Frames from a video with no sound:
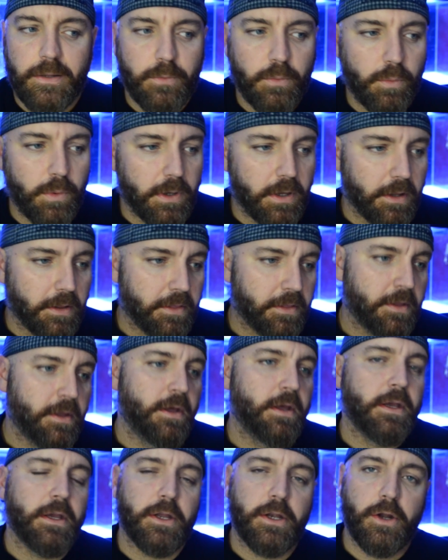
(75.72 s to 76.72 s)
with,
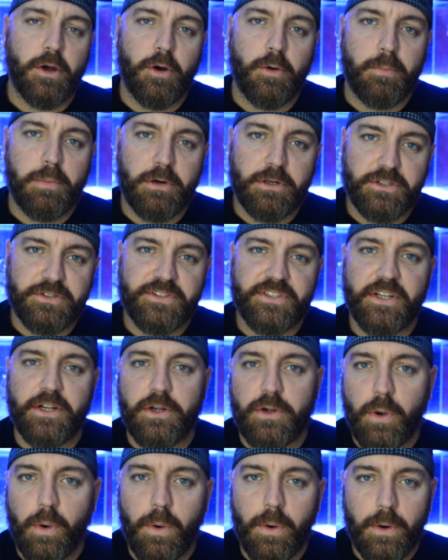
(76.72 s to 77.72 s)
you know, purchasing a
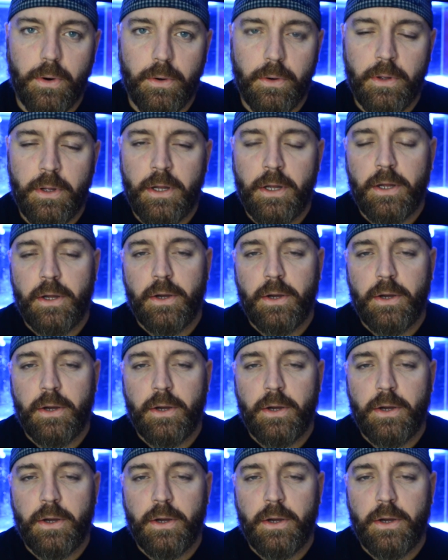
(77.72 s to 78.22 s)
coral